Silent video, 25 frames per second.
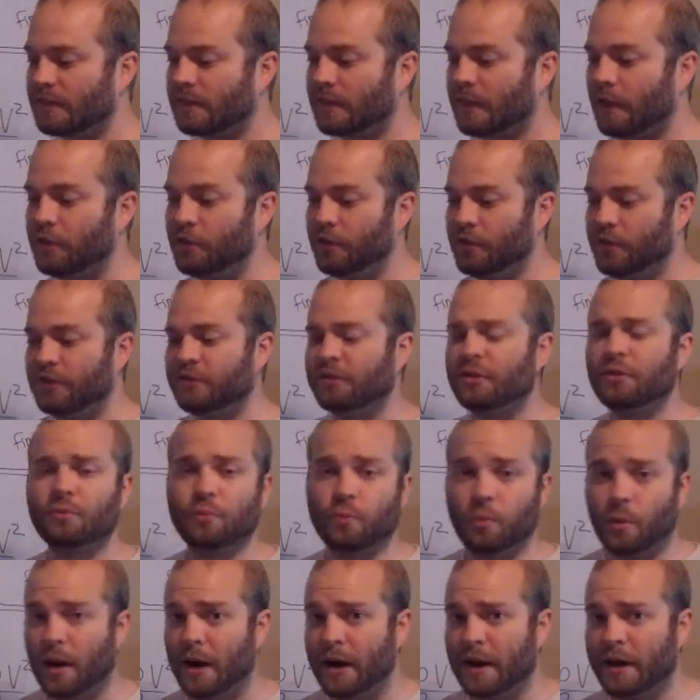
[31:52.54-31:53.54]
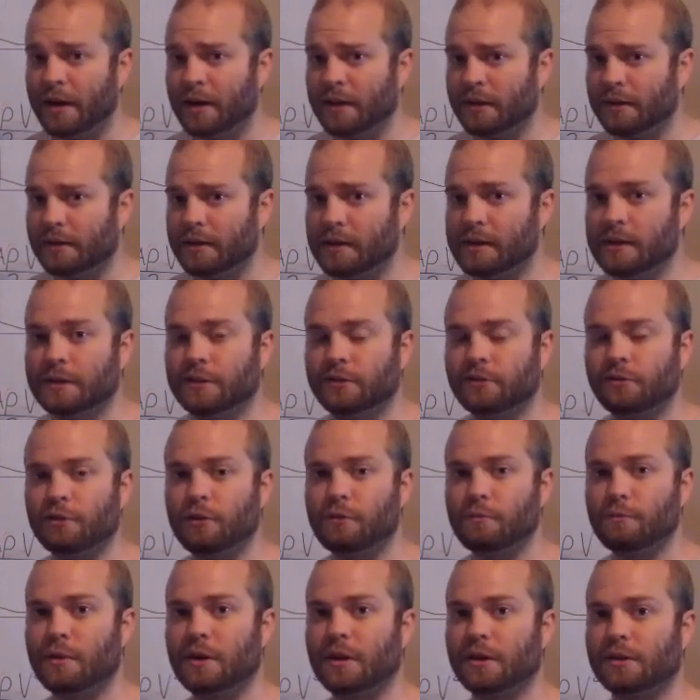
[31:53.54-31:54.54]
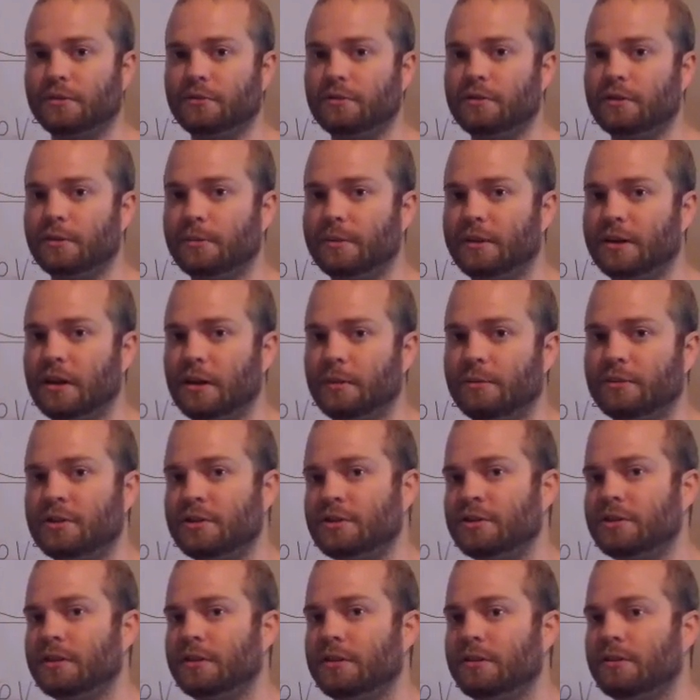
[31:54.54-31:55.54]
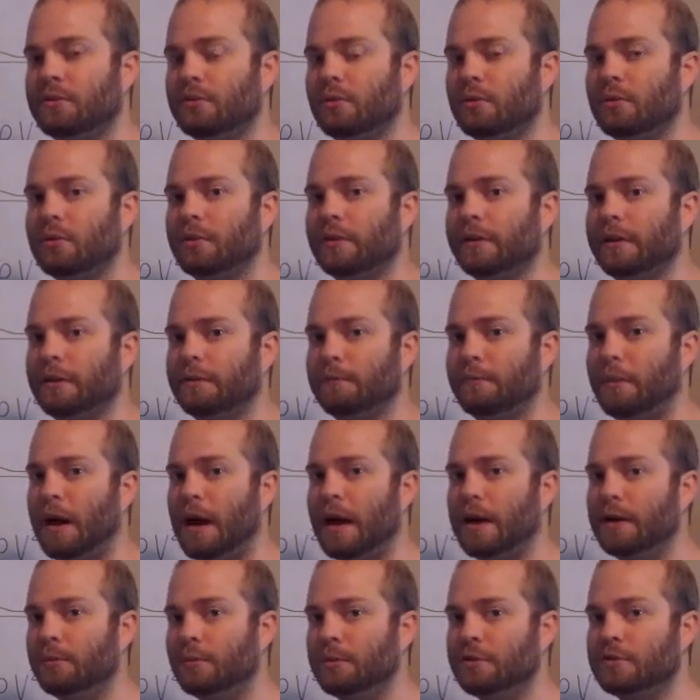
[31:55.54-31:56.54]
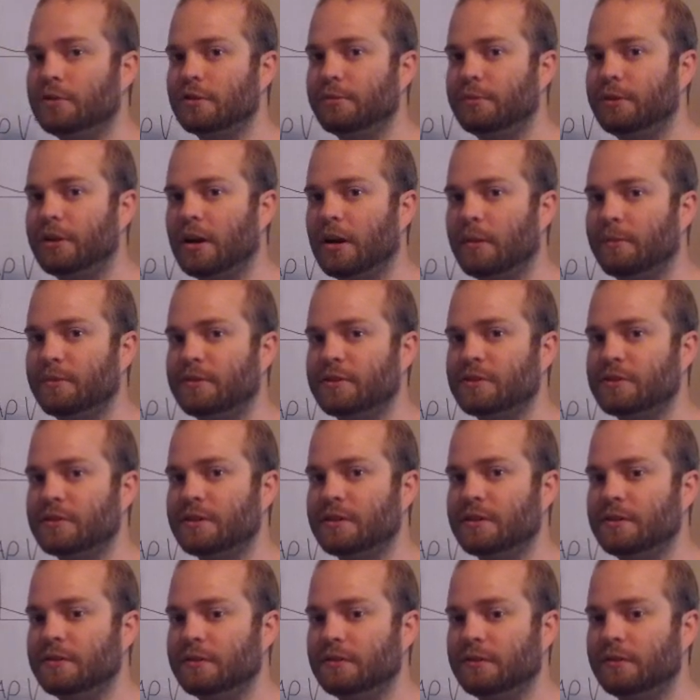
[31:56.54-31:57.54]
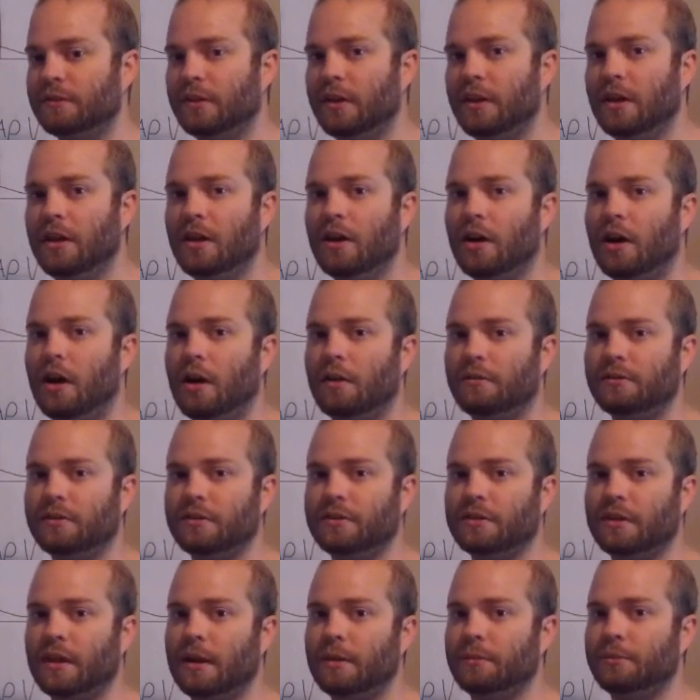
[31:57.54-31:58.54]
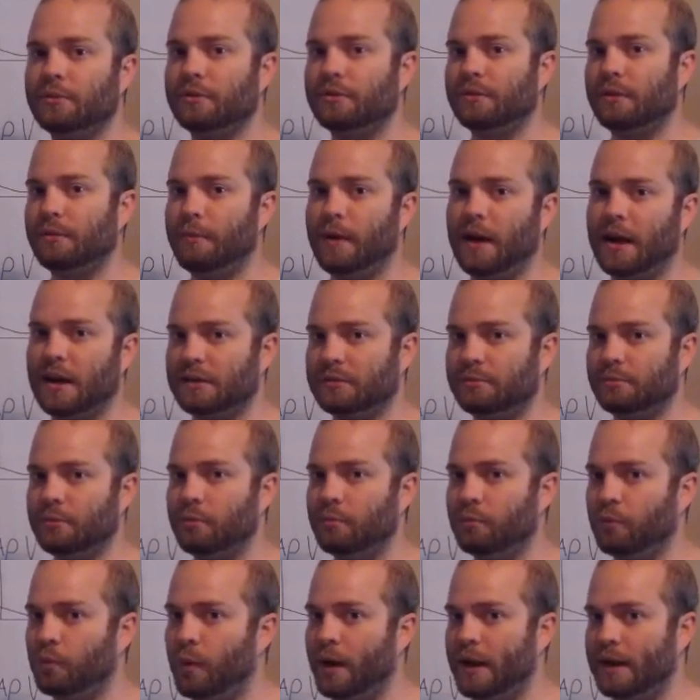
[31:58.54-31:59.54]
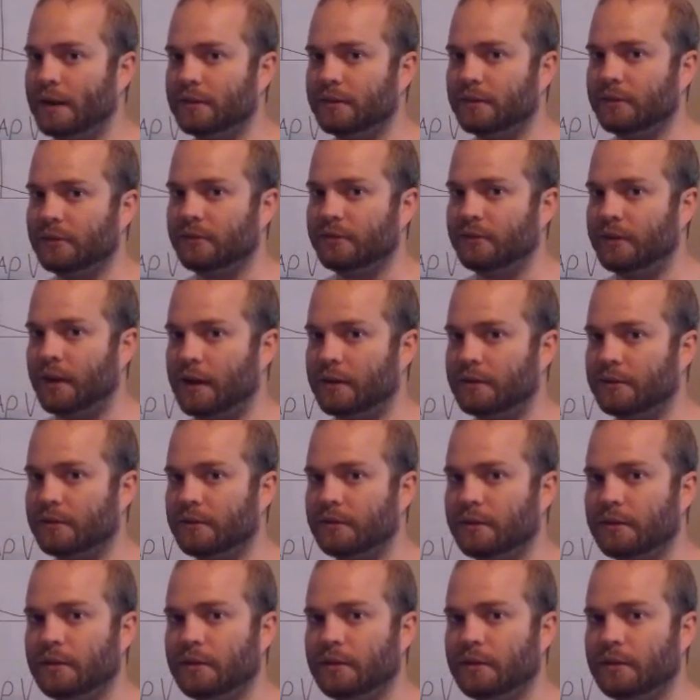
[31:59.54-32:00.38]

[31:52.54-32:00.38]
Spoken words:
This is why in soapbox derby competitions or in pinewood derby competitions, oftentimes there's a maximum weight set.